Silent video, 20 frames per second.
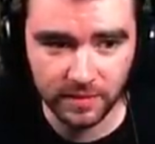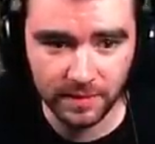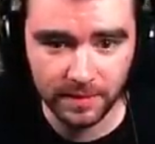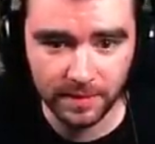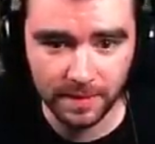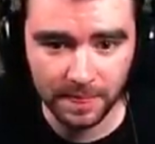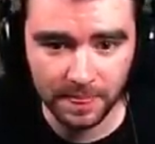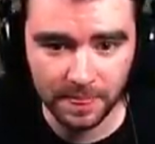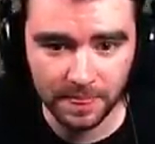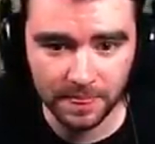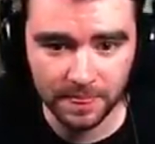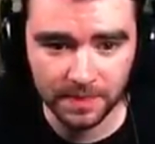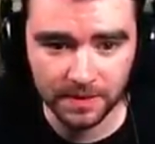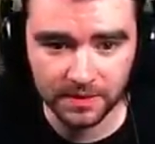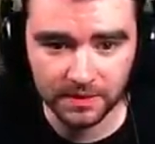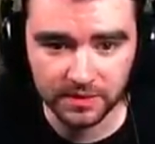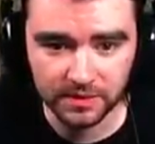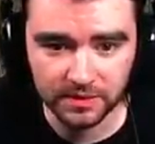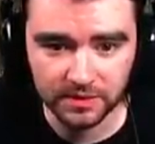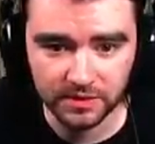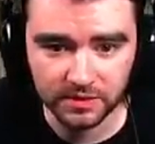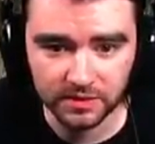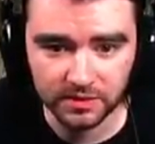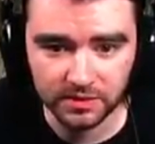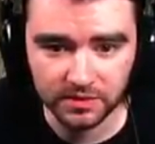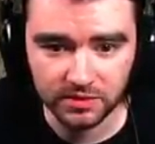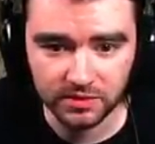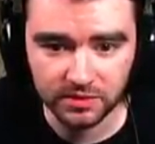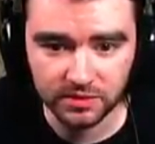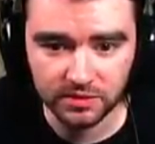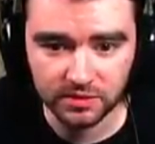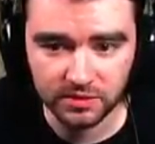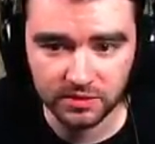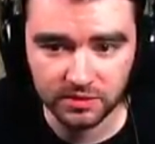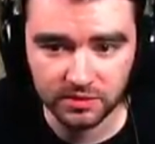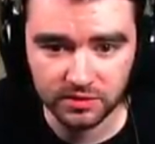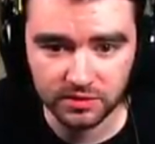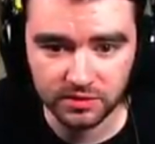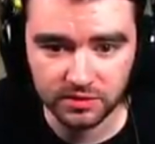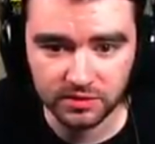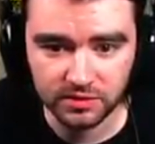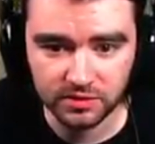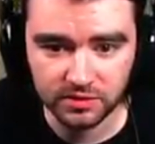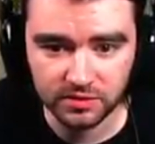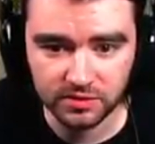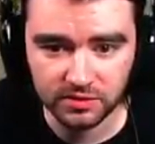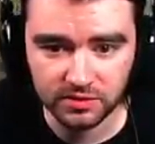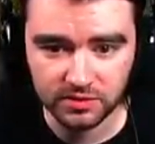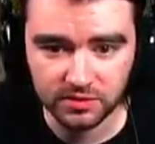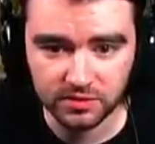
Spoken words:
Nothing is said.